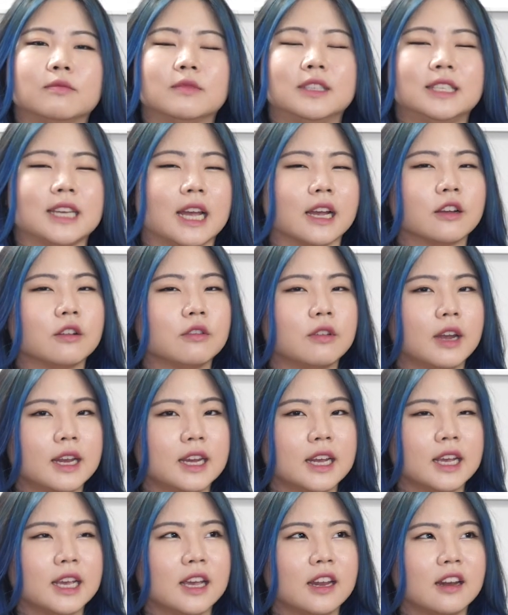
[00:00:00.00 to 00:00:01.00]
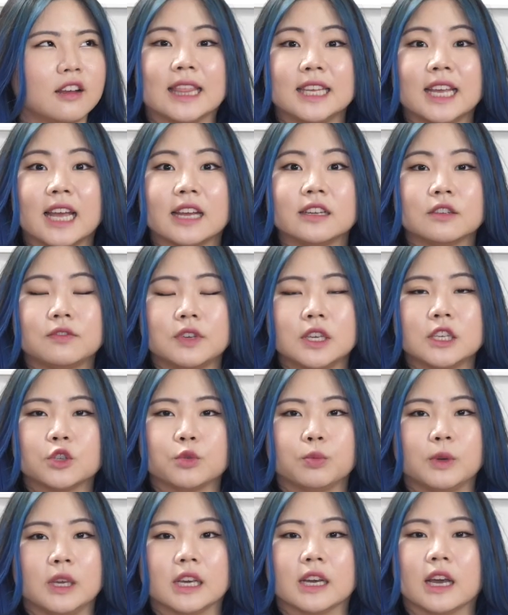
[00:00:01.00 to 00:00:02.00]
decorating it. At the end of
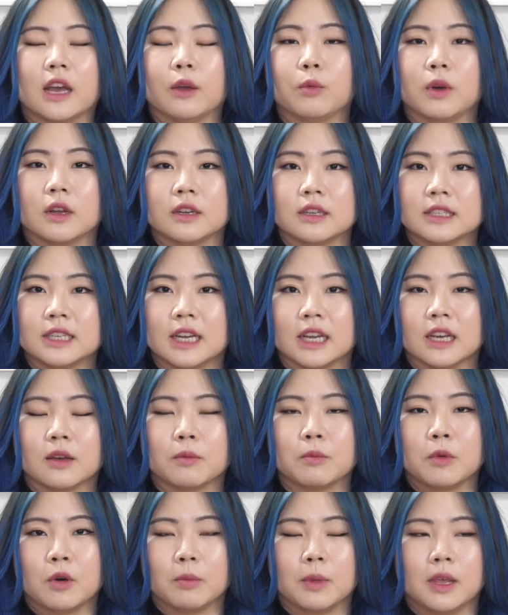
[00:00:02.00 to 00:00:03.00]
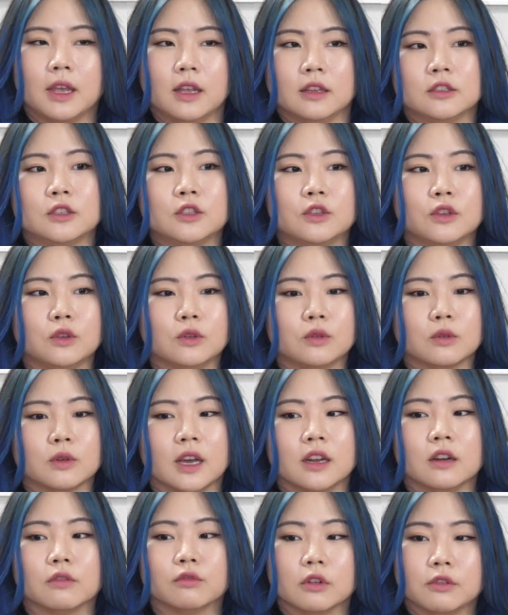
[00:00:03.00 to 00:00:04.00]
each week, I want to take a moment to
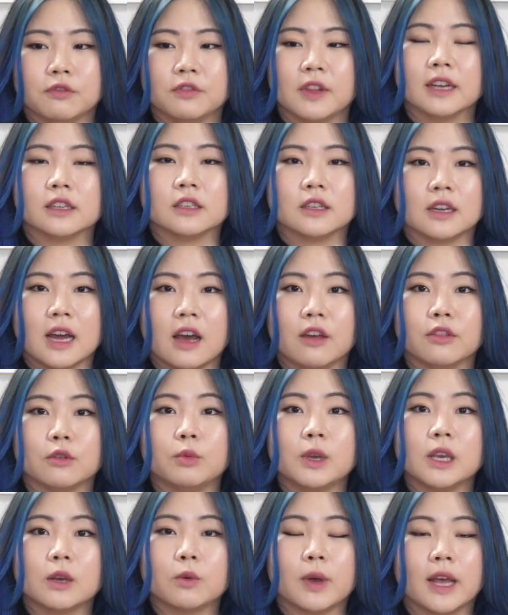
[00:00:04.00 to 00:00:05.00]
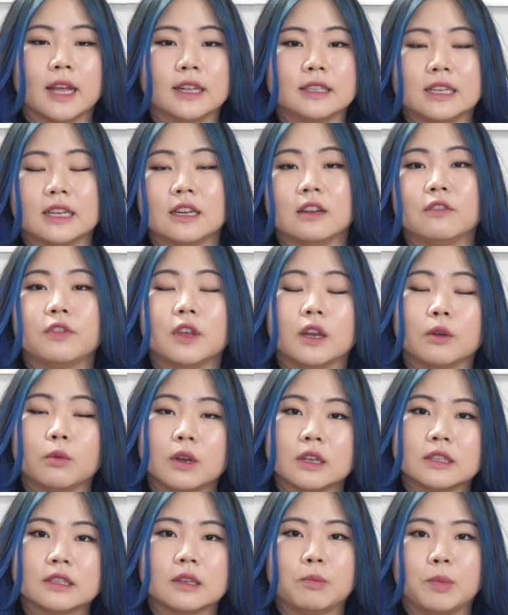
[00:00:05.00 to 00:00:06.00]
kind of reflect on how the week went and if there
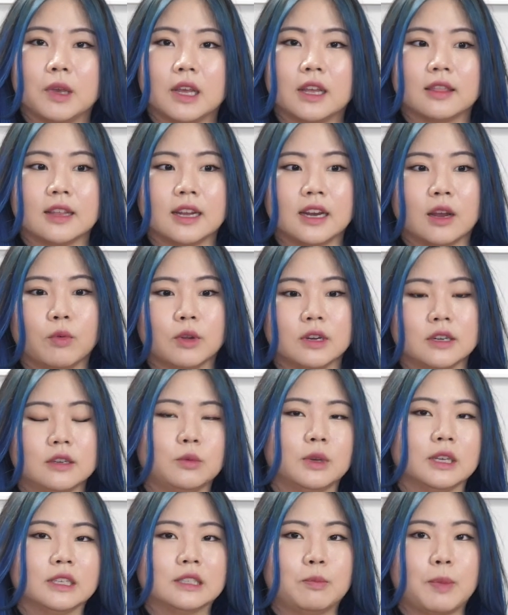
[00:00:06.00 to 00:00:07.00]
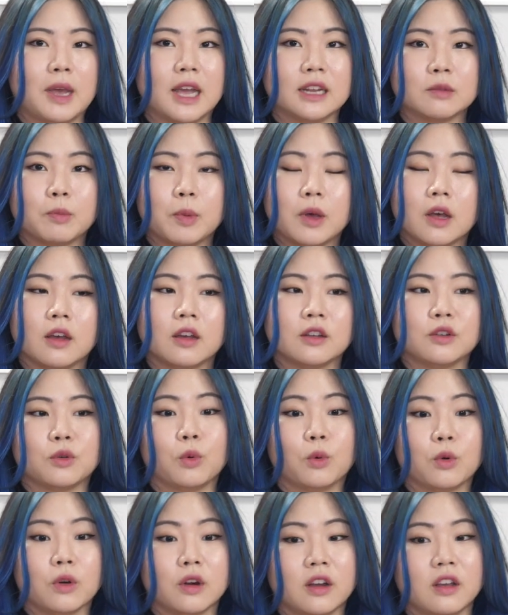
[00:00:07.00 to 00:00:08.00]
was a bit that I wanted to expand upon,
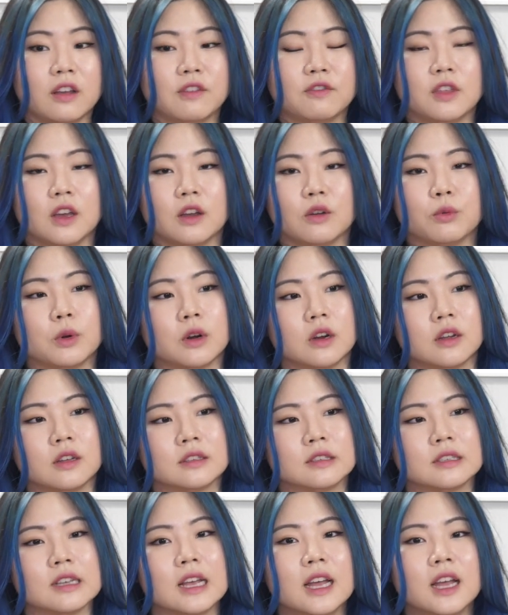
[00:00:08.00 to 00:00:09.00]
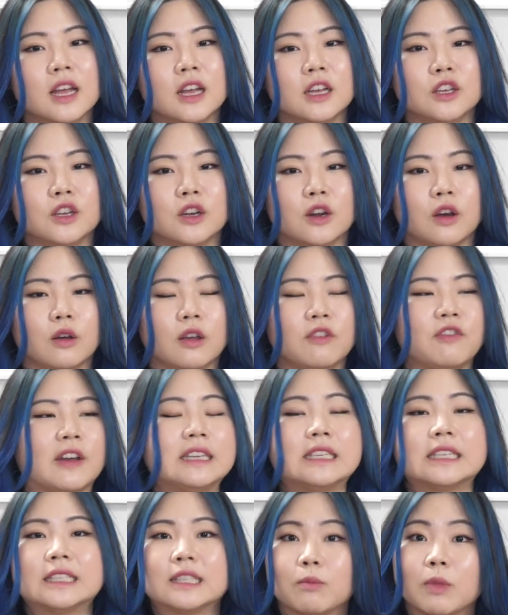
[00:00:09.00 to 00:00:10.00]
or if there was, you know, if
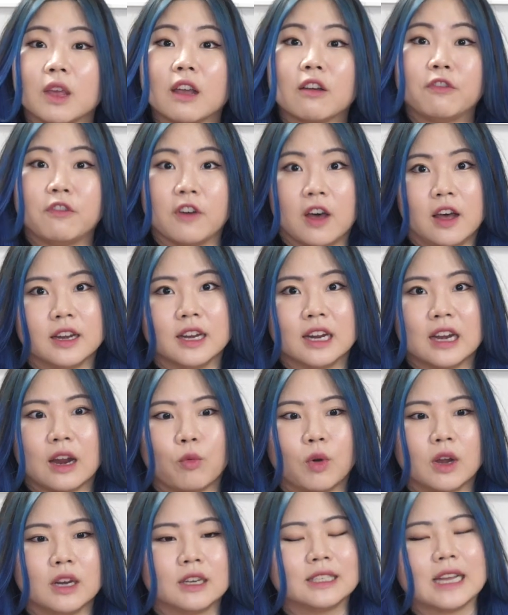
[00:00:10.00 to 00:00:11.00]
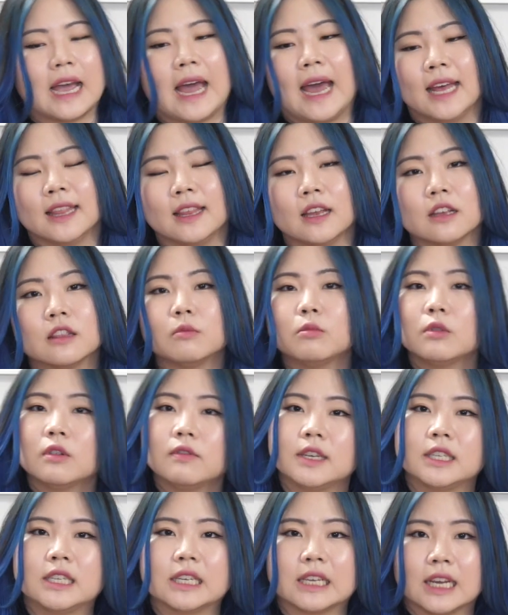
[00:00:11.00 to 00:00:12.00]
I did something fun and I wanted to add like the
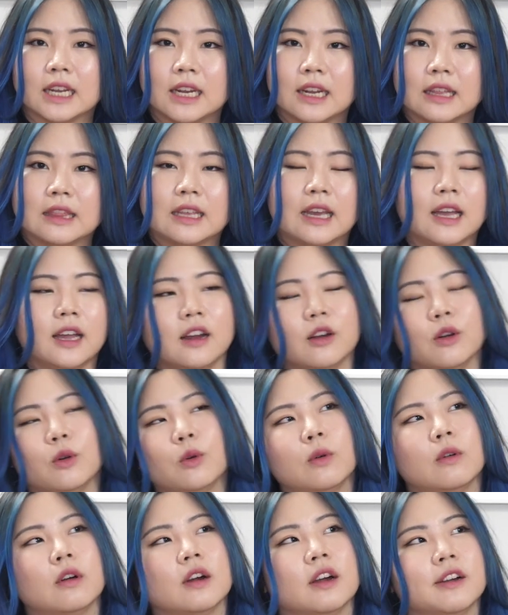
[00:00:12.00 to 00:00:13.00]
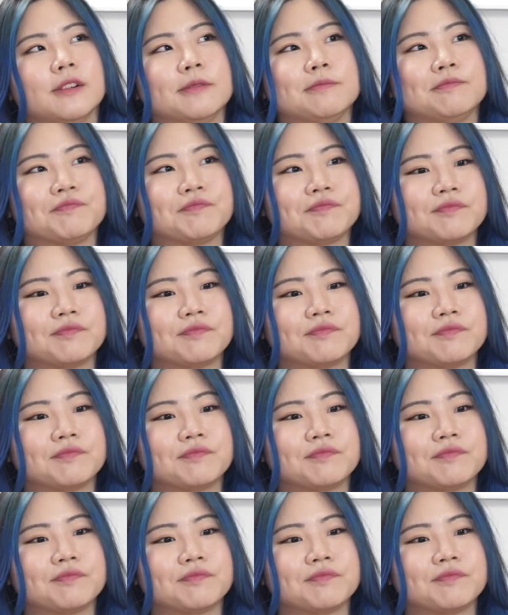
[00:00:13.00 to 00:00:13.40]
movie ticket in there, or,